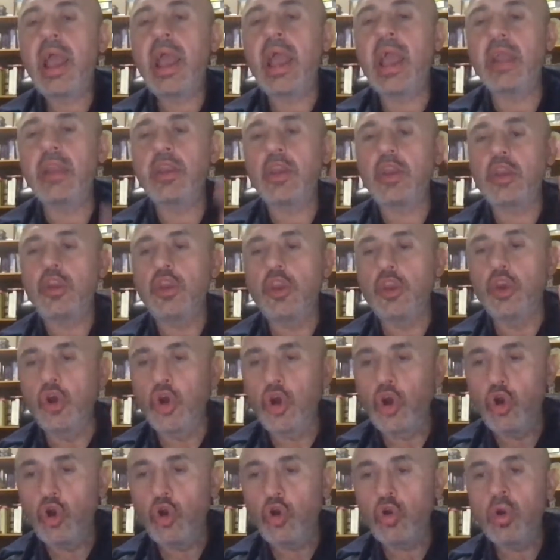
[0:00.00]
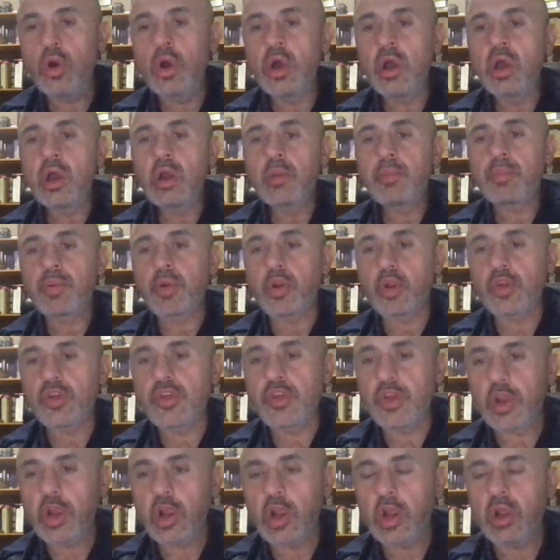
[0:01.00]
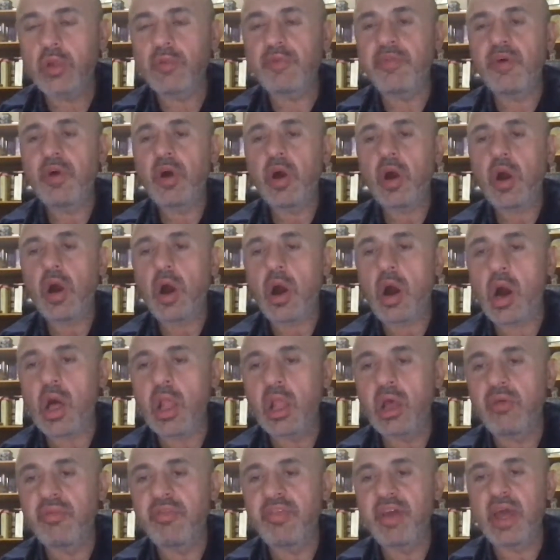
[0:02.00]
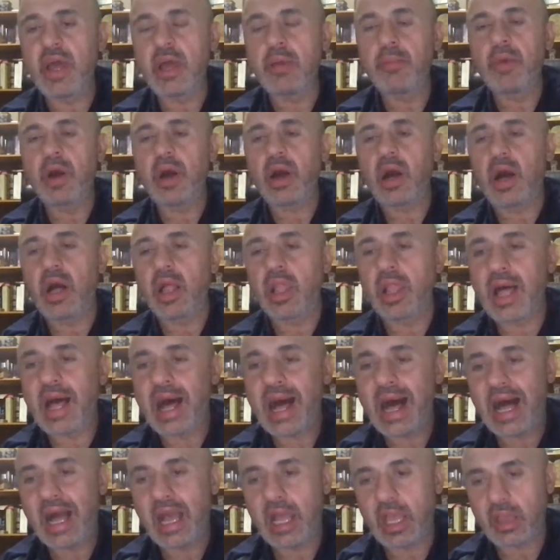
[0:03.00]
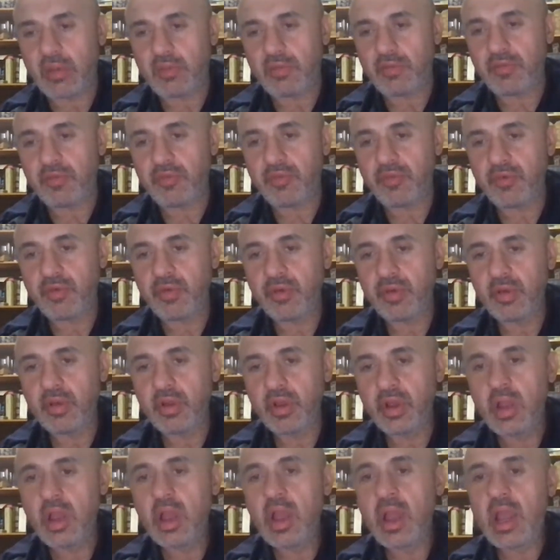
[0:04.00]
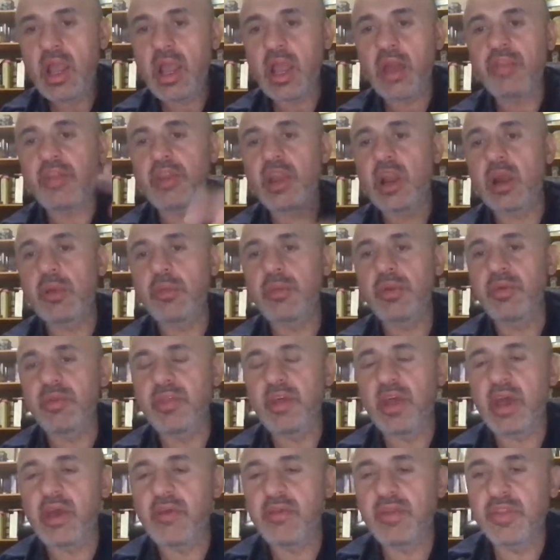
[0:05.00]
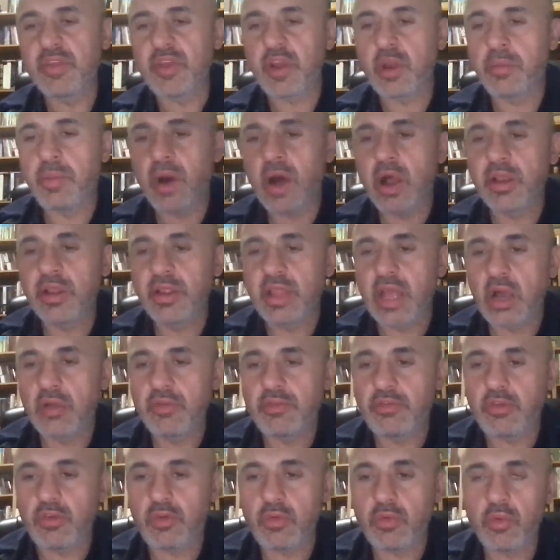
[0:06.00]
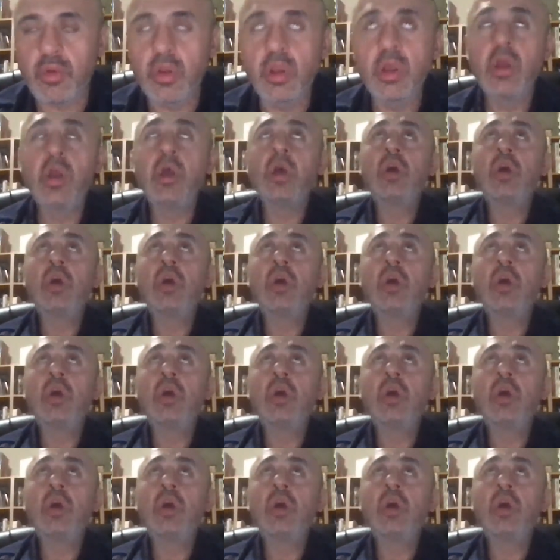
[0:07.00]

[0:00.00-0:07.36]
And you preserve all of them alive. And the army of the heavens are bowing down to you.